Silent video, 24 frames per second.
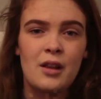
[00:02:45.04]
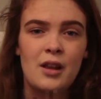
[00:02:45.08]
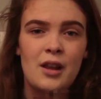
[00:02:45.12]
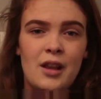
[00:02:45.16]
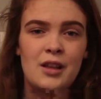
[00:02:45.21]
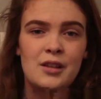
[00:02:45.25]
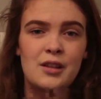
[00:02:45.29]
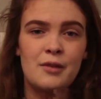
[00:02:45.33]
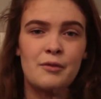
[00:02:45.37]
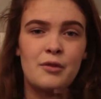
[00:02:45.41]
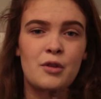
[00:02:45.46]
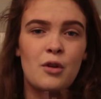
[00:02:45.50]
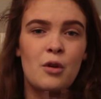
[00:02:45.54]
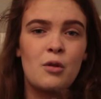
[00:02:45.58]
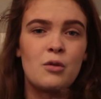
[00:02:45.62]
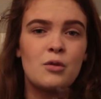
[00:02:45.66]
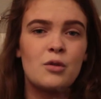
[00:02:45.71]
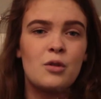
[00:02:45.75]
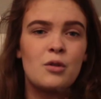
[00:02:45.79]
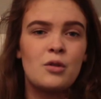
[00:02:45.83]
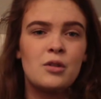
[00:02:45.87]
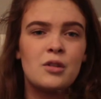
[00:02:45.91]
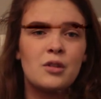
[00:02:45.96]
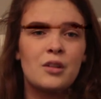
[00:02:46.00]
As I've grown
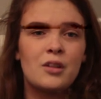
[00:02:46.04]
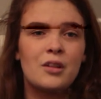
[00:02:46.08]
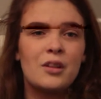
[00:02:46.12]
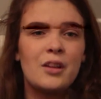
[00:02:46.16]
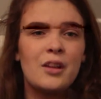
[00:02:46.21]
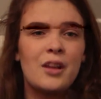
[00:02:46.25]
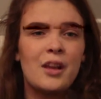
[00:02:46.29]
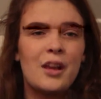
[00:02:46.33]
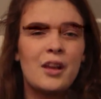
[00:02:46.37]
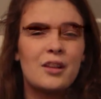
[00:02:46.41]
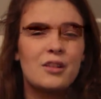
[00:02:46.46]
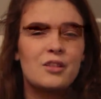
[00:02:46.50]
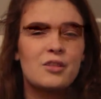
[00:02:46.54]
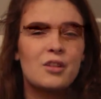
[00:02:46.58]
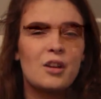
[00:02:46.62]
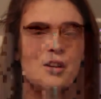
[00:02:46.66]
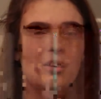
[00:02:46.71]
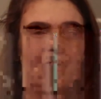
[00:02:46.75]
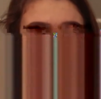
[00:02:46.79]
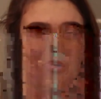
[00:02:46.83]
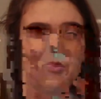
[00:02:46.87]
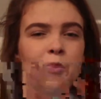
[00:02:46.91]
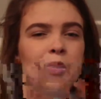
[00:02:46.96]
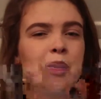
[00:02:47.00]
older and started
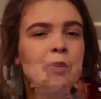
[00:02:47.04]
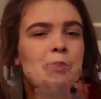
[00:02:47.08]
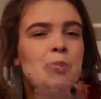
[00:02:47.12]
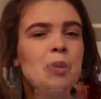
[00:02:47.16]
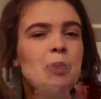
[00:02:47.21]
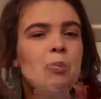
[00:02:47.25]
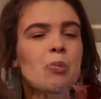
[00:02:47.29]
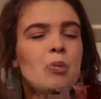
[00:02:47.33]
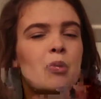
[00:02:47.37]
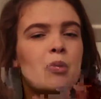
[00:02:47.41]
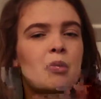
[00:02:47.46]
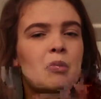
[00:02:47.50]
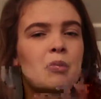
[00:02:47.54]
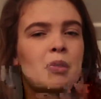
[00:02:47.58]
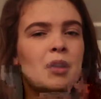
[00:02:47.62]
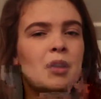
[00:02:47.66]
to meet people who were